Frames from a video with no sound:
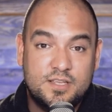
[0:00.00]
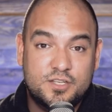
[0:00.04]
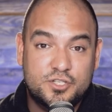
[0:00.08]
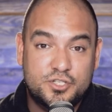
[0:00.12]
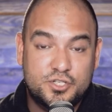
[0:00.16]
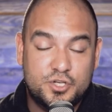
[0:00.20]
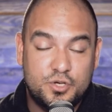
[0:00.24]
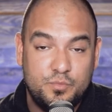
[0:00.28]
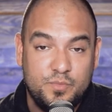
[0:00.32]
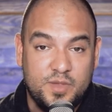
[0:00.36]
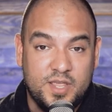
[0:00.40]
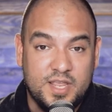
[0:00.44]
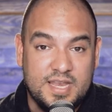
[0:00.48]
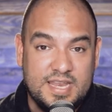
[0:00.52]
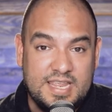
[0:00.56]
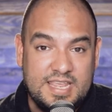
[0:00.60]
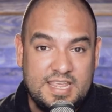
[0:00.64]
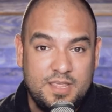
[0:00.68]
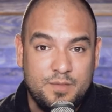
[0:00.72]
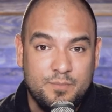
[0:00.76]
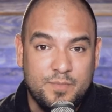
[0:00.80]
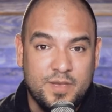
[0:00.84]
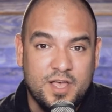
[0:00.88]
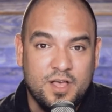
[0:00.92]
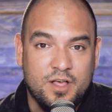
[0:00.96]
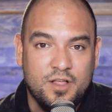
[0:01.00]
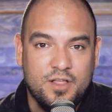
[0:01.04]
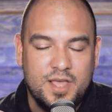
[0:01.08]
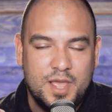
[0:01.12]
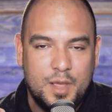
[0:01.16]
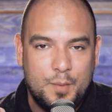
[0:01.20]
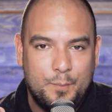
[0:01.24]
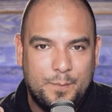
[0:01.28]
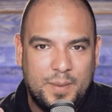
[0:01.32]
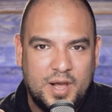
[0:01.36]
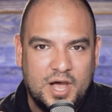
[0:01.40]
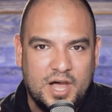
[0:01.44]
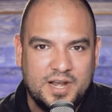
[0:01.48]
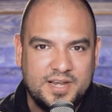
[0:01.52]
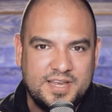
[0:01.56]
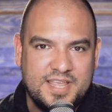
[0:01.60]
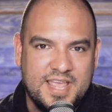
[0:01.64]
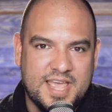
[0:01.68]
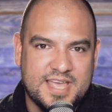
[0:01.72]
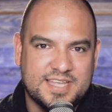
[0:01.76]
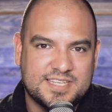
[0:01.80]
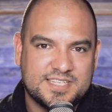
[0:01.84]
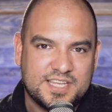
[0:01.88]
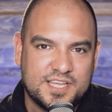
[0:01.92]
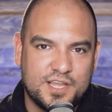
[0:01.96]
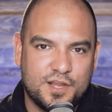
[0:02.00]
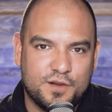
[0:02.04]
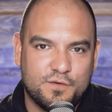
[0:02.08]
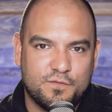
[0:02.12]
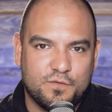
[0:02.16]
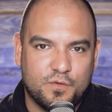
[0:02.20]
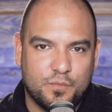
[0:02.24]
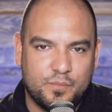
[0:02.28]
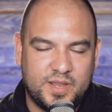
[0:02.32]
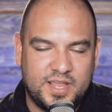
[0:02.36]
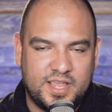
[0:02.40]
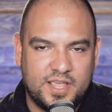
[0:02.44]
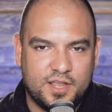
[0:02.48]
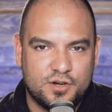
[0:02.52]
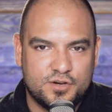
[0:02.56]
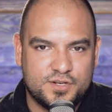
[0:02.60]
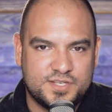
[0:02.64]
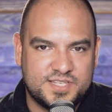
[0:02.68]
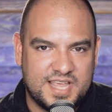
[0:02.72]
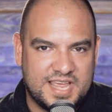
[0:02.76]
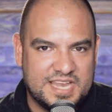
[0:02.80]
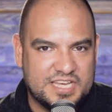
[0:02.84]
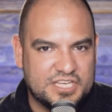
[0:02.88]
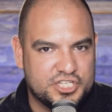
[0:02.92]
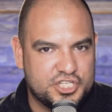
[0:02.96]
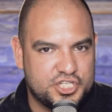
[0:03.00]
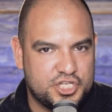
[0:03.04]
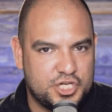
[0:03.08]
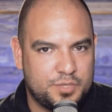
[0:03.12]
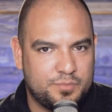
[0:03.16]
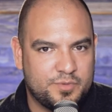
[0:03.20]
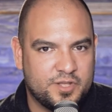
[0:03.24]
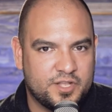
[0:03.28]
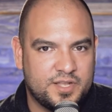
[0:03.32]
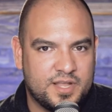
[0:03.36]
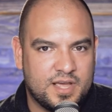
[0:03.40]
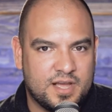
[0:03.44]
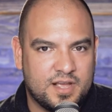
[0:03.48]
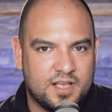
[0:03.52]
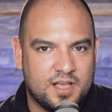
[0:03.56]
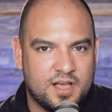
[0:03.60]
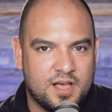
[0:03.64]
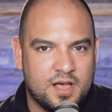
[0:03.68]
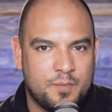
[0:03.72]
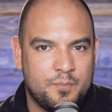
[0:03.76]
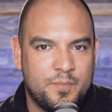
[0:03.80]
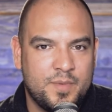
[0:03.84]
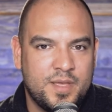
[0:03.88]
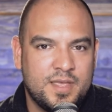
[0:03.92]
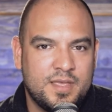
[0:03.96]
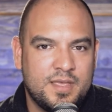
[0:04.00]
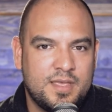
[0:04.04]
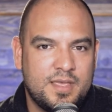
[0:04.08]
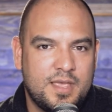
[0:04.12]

shoot me an email at podcastgearforbeginners@gmail.com.